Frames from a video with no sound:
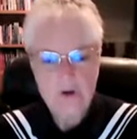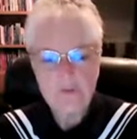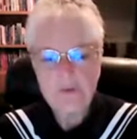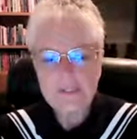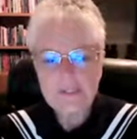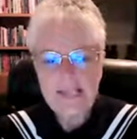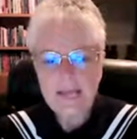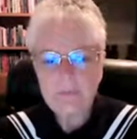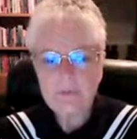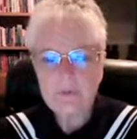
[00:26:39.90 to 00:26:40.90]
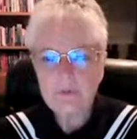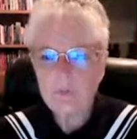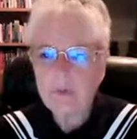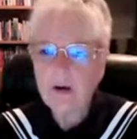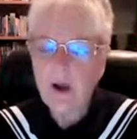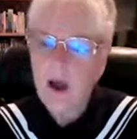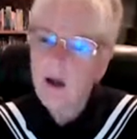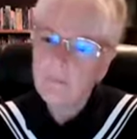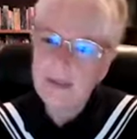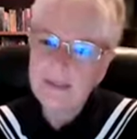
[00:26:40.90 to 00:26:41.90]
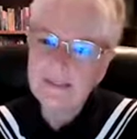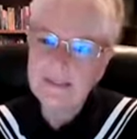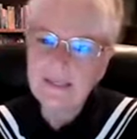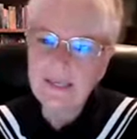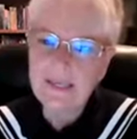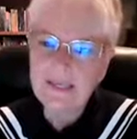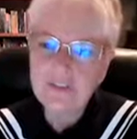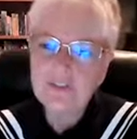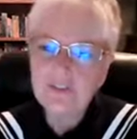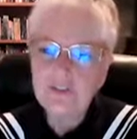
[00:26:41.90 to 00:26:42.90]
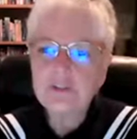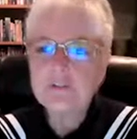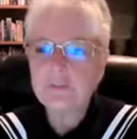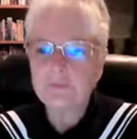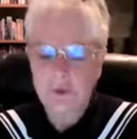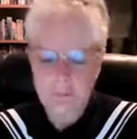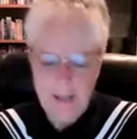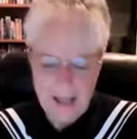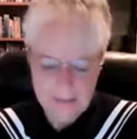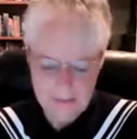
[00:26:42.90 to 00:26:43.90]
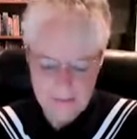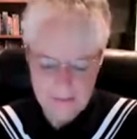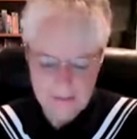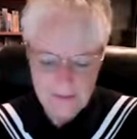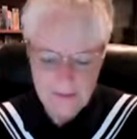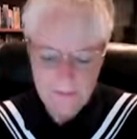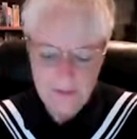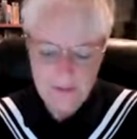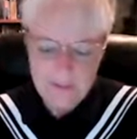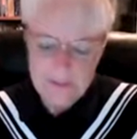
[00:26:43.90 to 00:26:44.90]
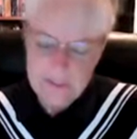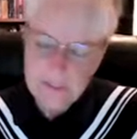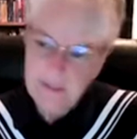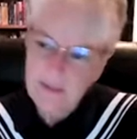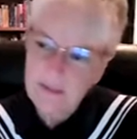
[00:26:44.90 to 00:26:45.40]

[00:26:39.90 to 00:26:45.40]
For example, we are already seeing service robots be used